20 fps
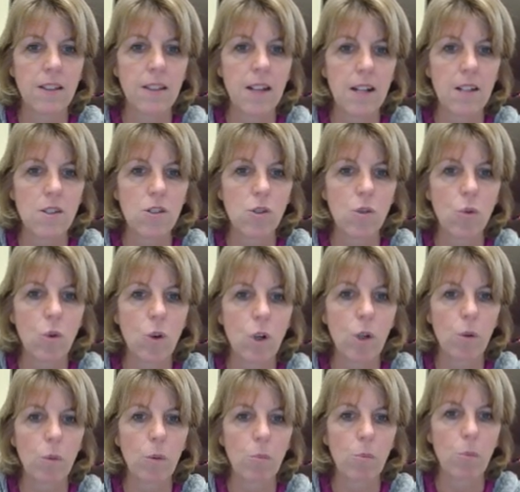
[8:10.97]
that
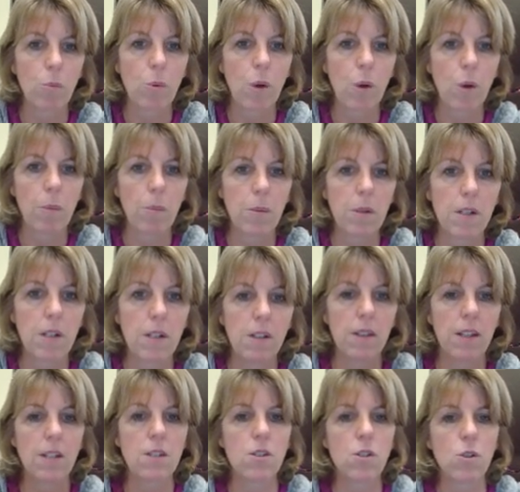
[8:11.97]
student
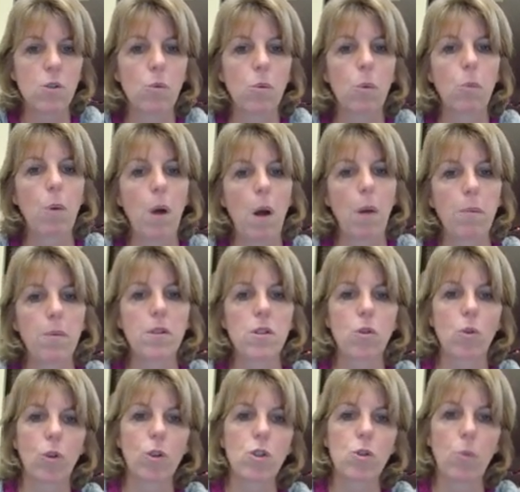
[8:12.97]
would probably
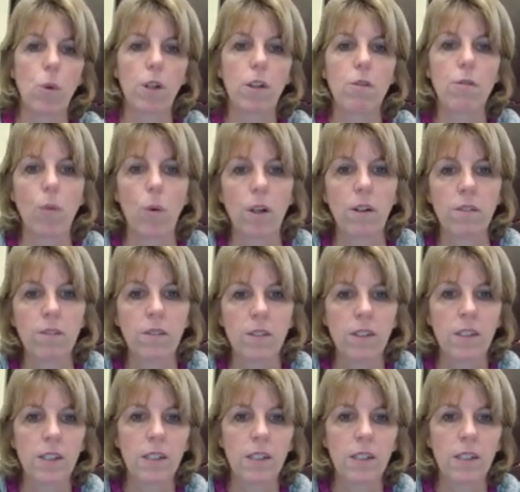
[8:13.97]
score 24.